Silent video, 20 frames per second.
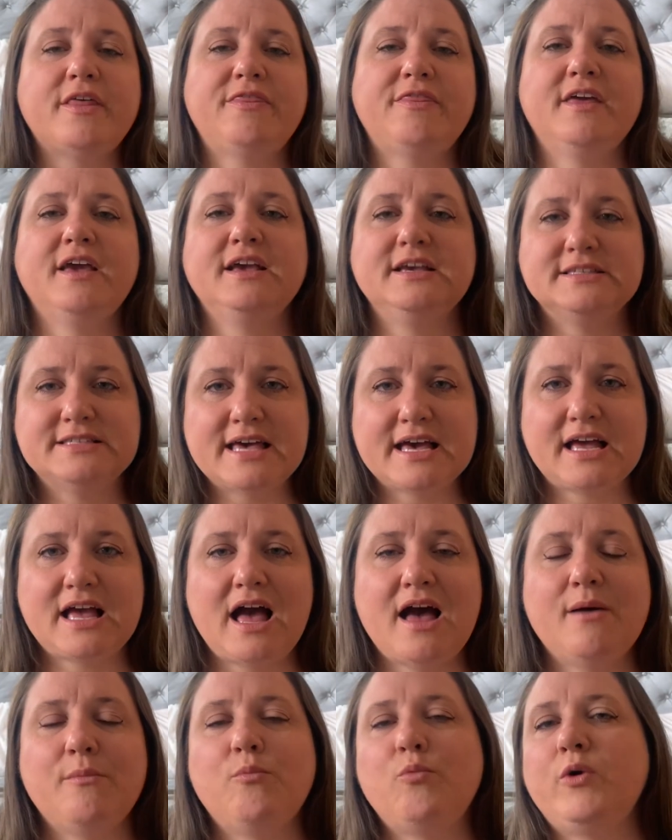things that
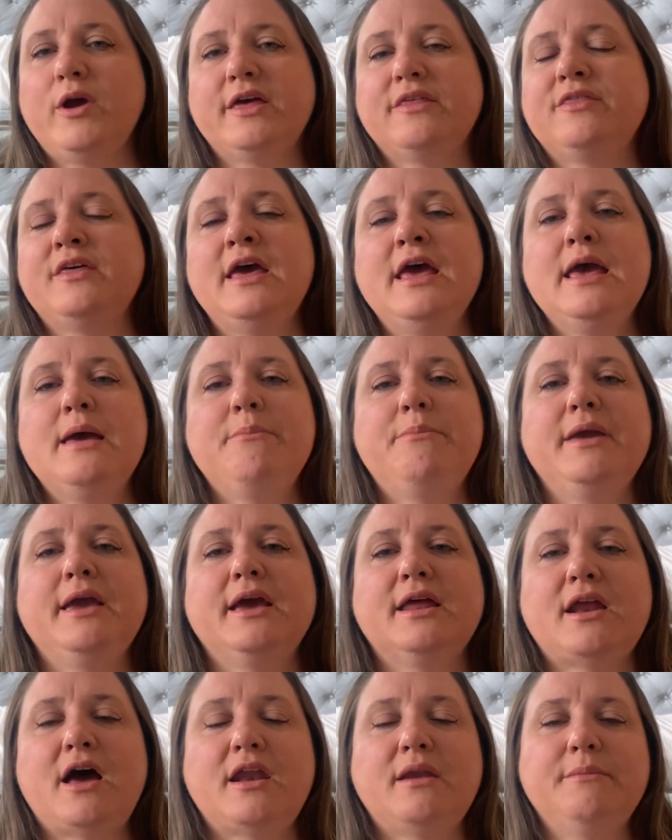come with being
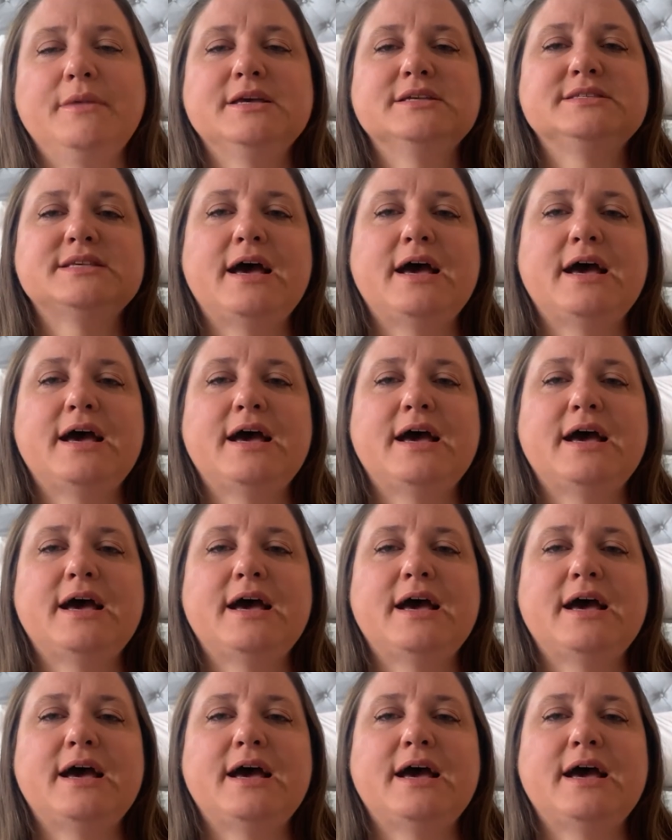anonymous,